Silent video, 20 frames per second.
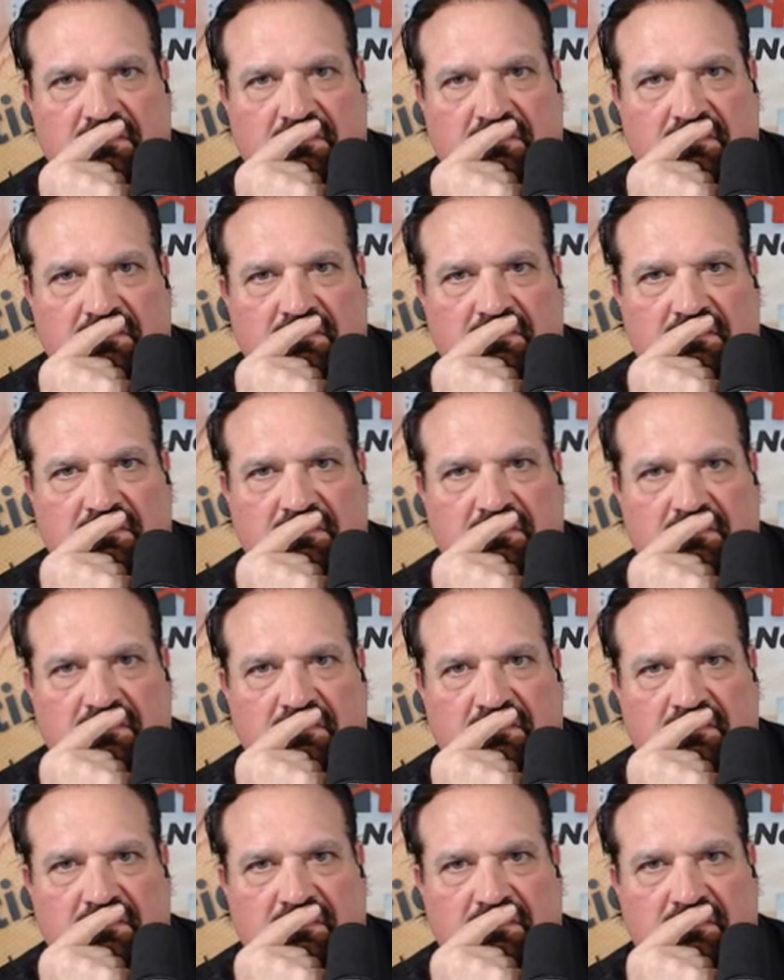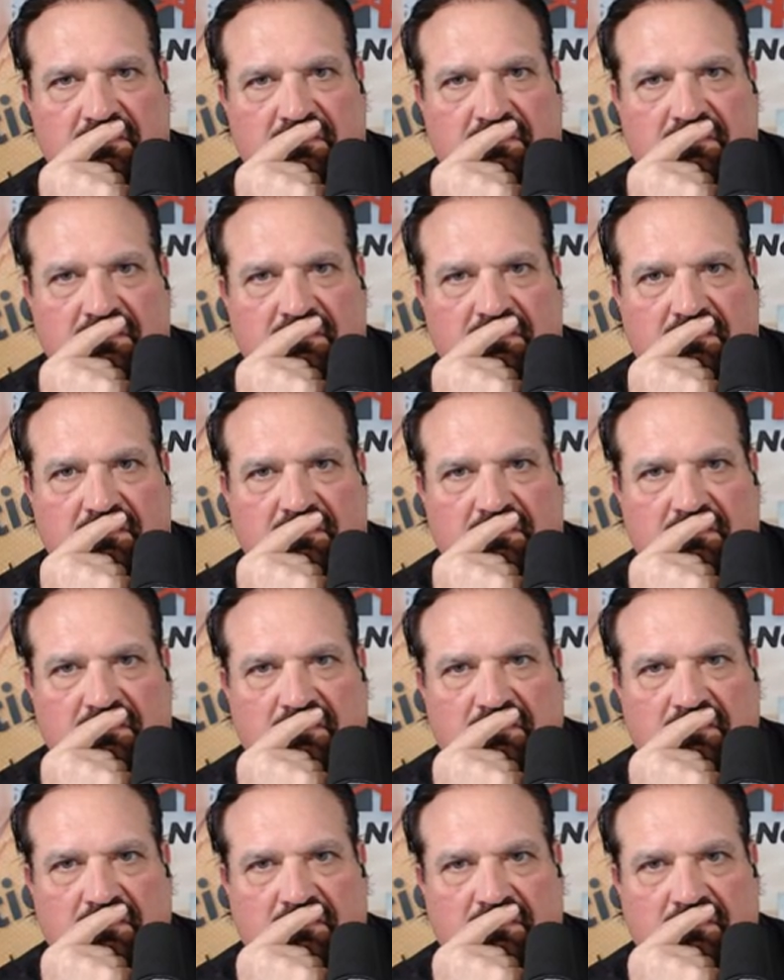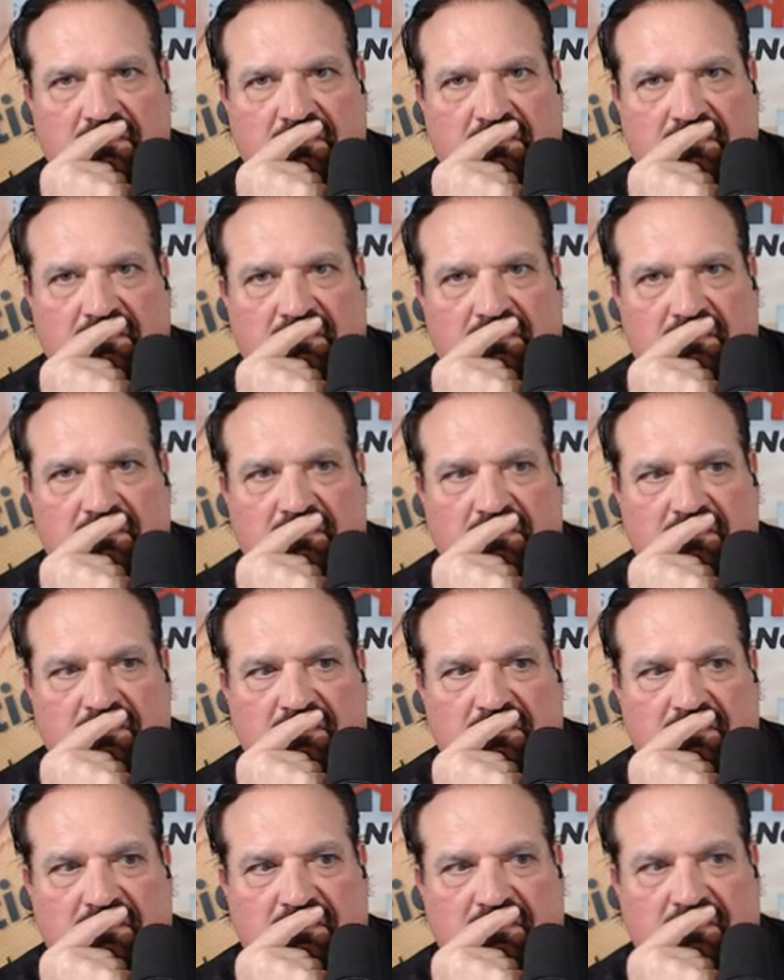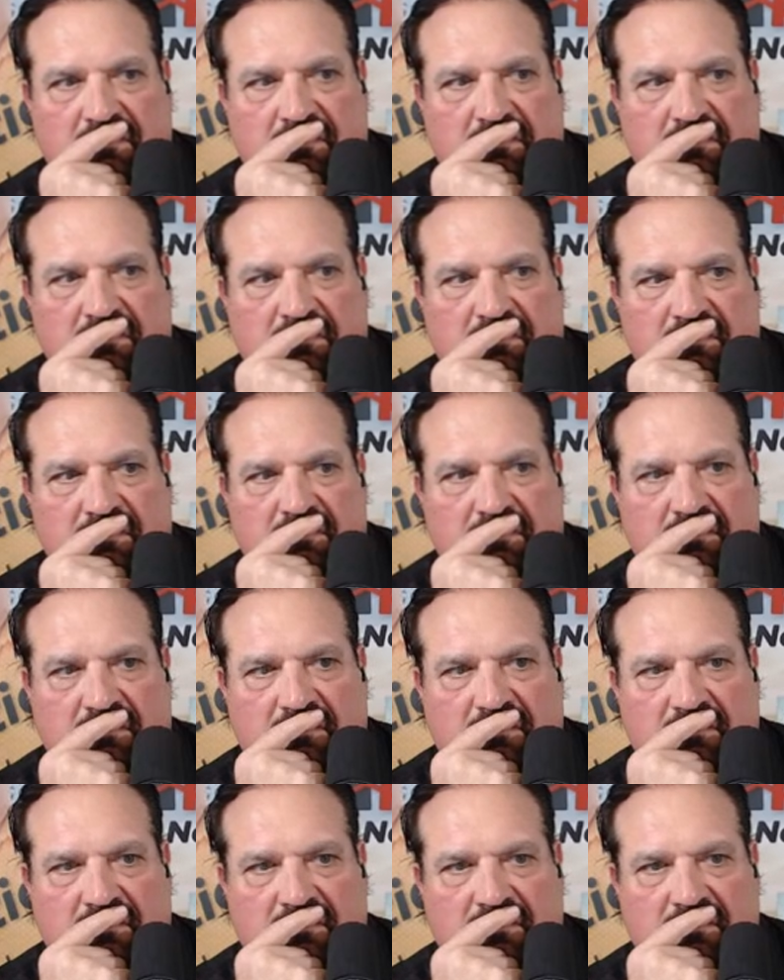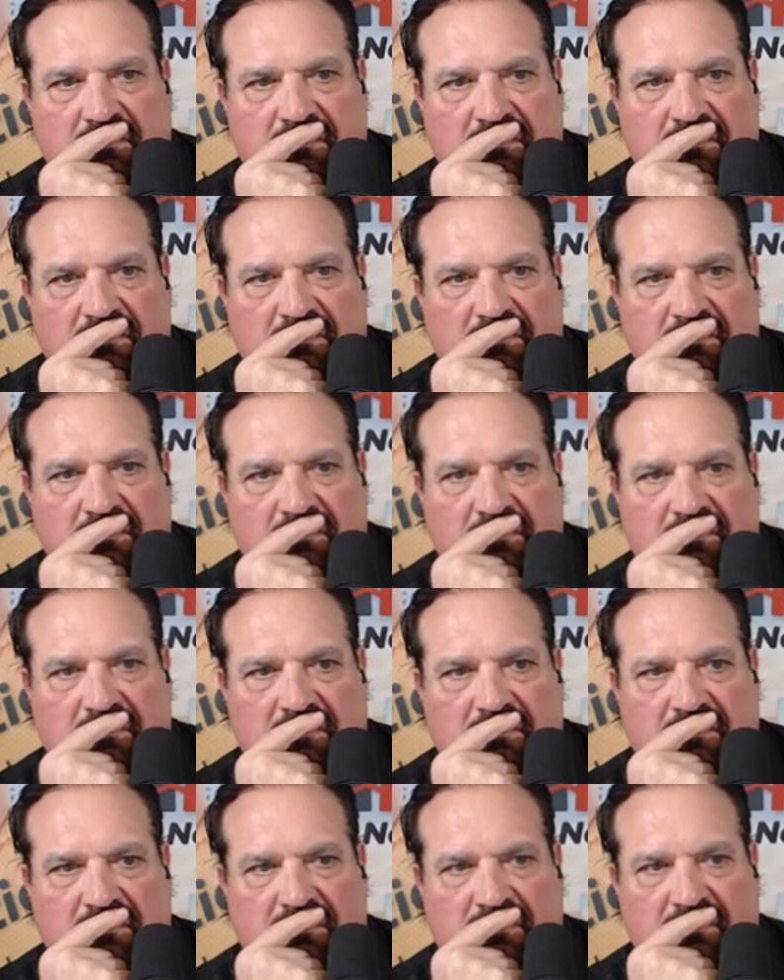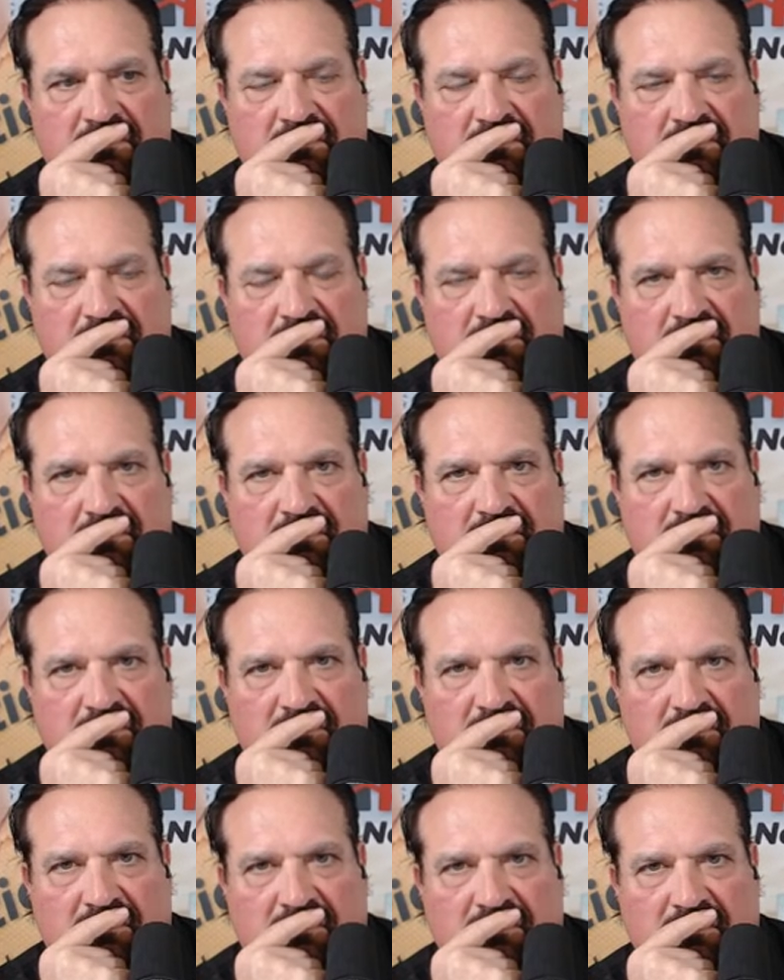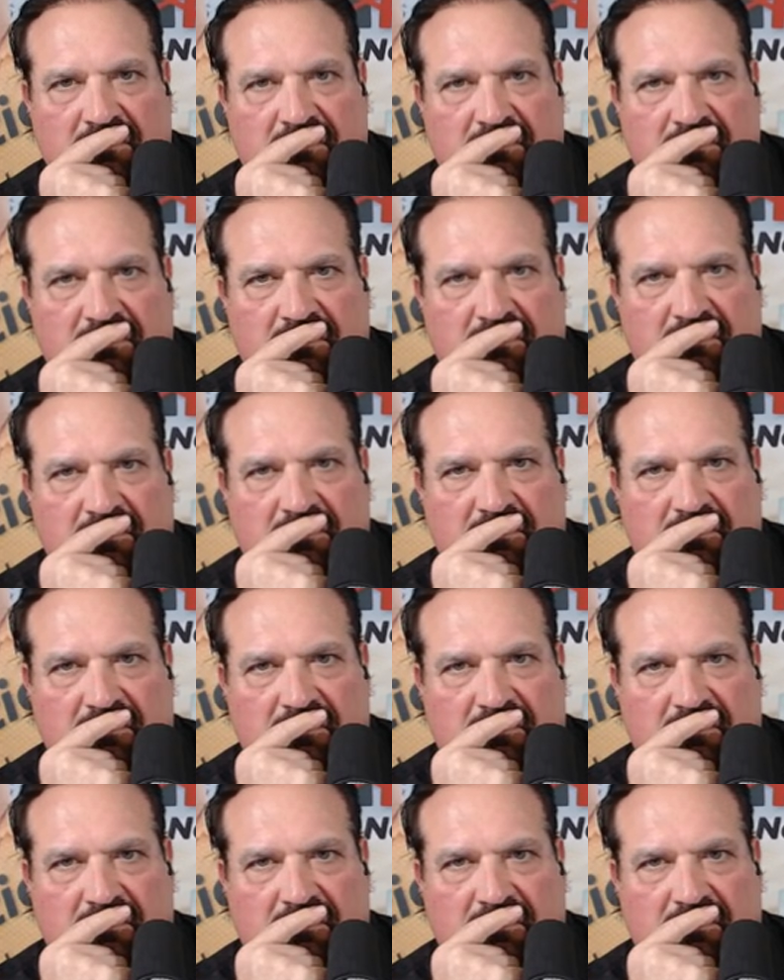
This person isn't speaking.